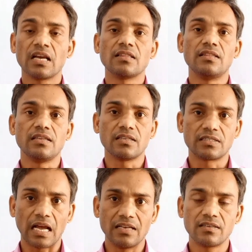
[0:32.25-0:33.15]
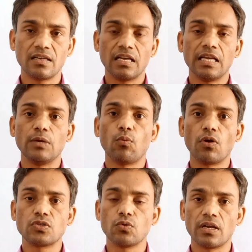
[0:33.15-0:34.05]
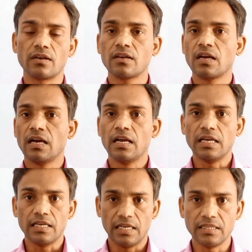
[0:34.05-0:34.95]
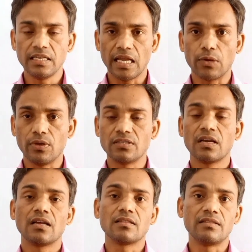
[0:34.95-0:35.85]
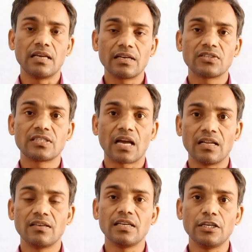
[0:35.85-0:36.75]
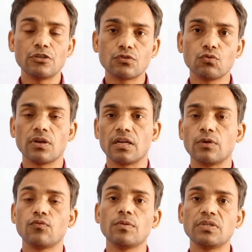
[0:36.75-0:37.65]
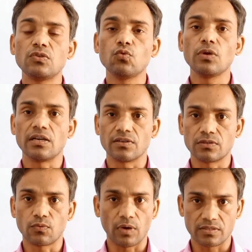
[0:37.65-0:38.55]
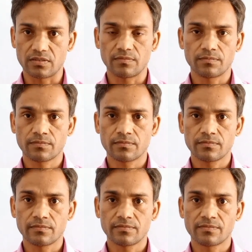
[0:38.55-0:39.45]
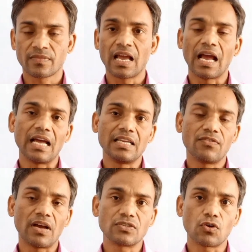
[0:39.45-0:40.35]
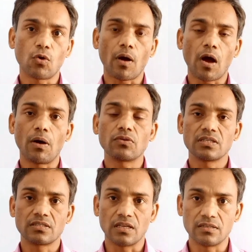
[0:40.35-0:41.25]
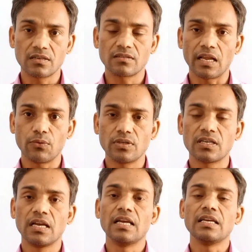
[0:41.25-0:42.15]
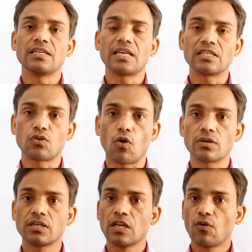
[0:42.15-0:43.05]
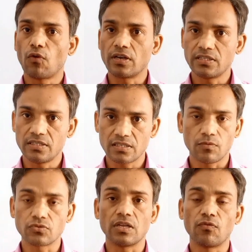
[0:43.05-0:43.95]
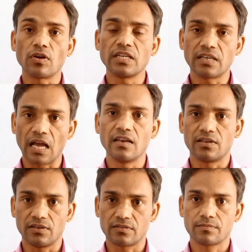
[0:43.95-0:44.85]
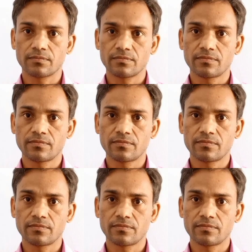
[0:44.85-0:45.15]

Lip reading: There is a child, he wants to learn Hindi language, that child is to learn 52 letters first. And if I talk about Sanskrit language, it has got 49 letters.